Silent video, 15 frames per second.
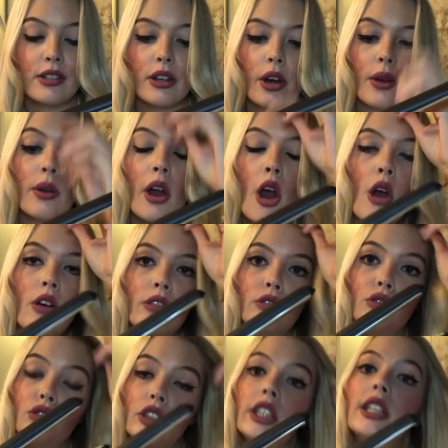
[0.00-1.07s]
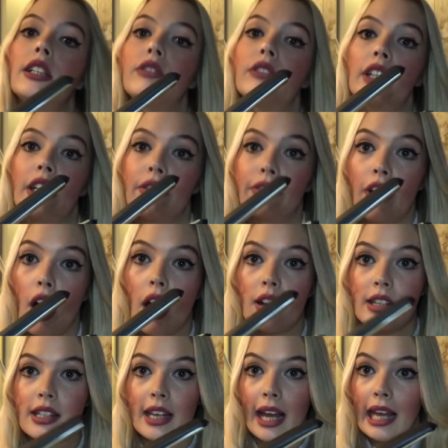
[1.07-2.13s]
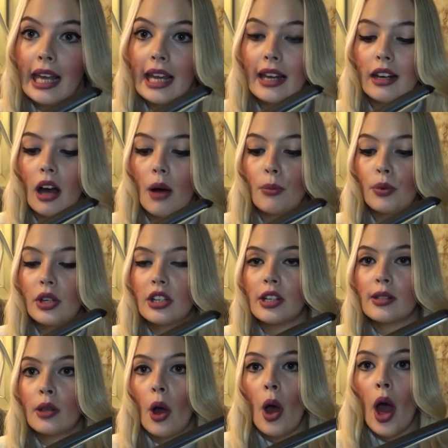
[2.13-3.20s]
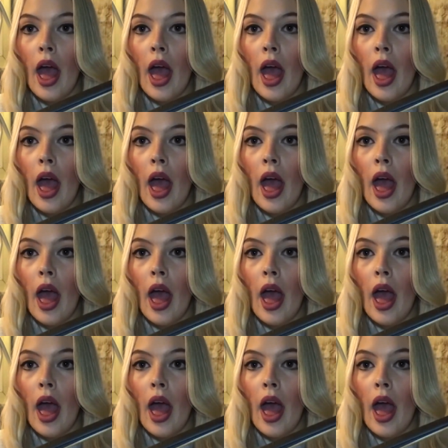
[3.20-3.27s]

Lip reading: So really fast at heating up, which is